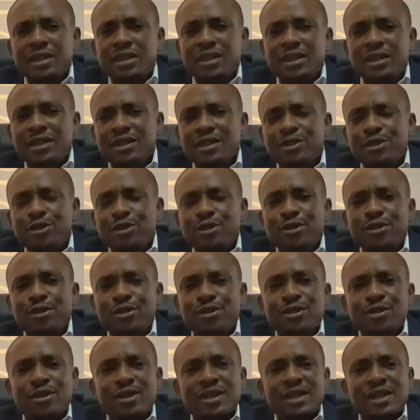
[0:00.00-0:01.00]
you
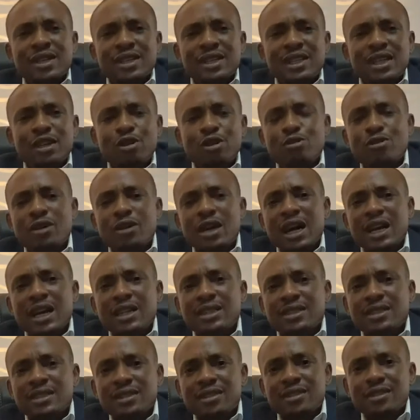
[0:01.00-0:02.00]
know, they look at
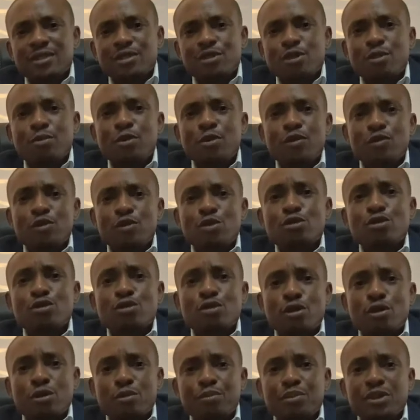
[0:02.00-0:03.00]
some of those
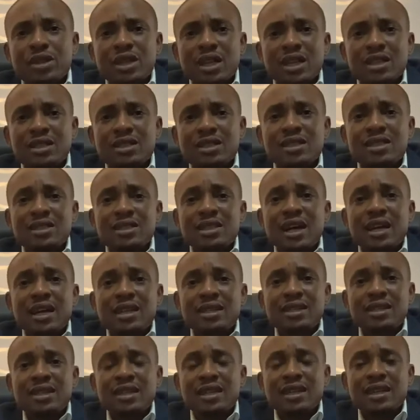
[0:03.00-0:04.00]
competencies
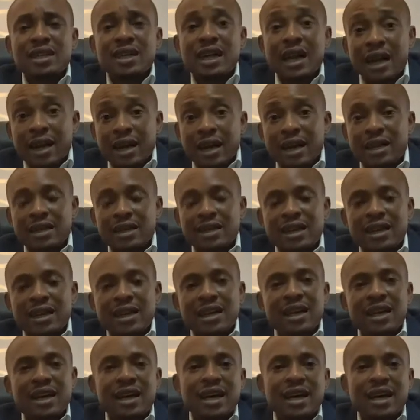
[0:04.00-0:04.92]
and character,